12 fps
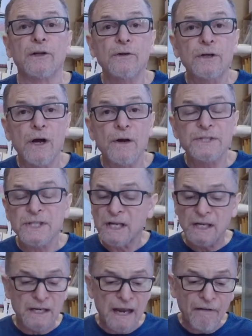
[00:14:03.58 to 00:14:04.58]
glucose,
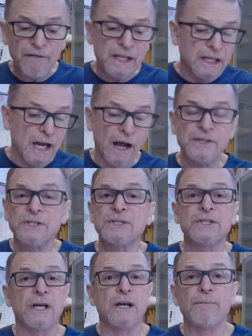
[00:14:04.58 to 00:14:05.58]
everything else
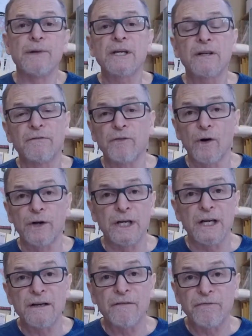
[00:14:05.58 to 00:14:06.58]
is going to be converted
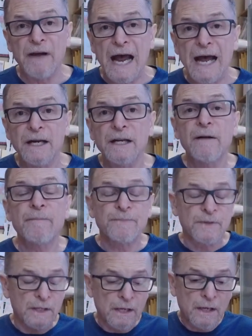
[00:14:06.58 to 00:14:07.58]
into fat,
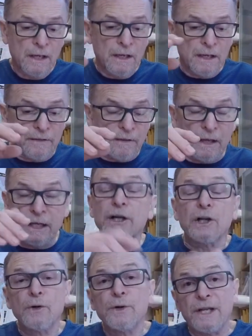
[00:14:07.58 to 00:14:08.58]

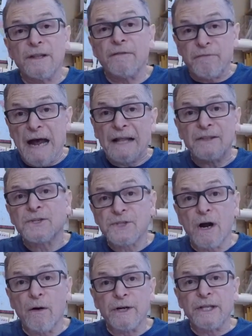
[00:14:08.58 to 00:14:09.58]
including the fat that's
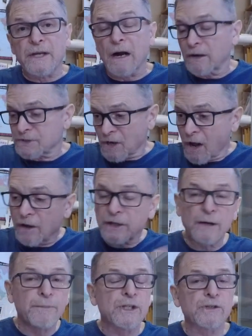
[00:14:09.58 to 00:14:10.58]
already there. It's all
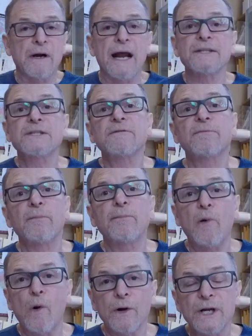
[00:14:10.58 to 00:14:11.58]
going to be
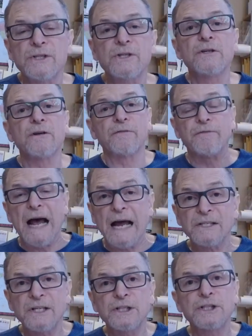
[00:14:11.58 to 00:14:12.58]
transported to your
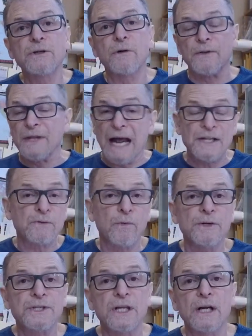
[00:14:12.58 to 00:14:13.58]
fat tissue, and that's
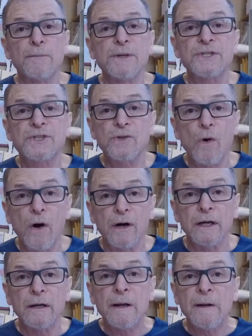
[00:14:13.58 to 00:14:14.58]
where it's going to be
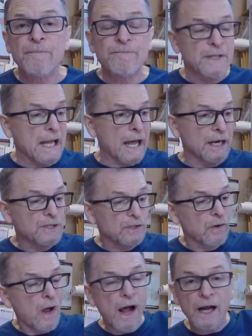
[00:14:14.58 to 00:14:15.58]
stored. And as
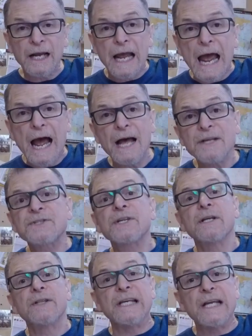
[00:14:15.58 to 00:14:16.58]
long as
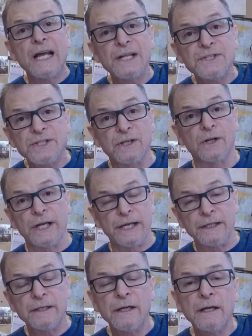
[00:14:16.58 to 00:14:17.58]
the
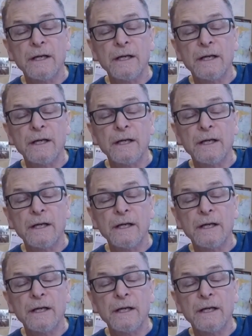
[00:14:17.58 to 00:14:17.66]
insulin